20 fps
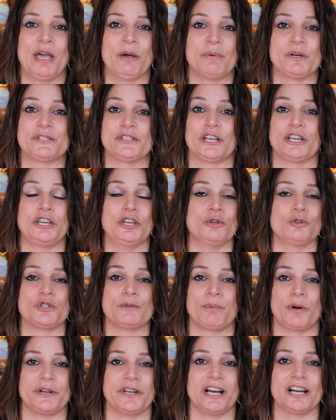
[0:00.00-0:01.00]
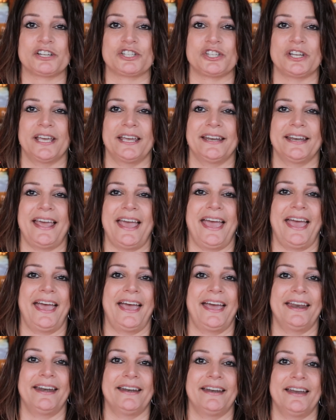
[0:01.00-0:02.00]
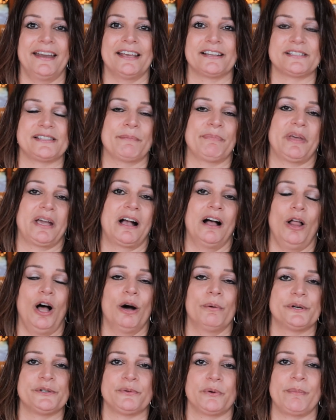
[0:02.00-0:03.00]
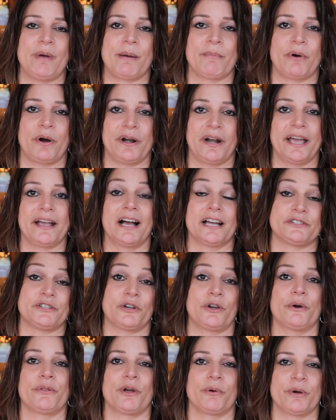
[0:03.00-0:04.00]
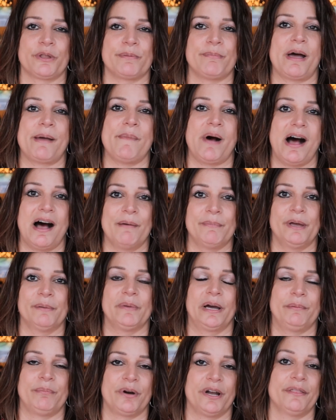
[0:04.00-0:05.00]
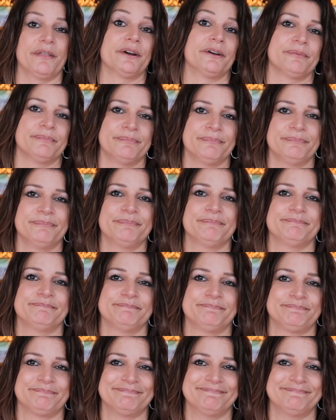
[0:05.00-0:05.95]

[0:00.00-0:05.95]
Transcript: It was a huge production, and it's something I'll always remember, and I got to go there with my mom and my brother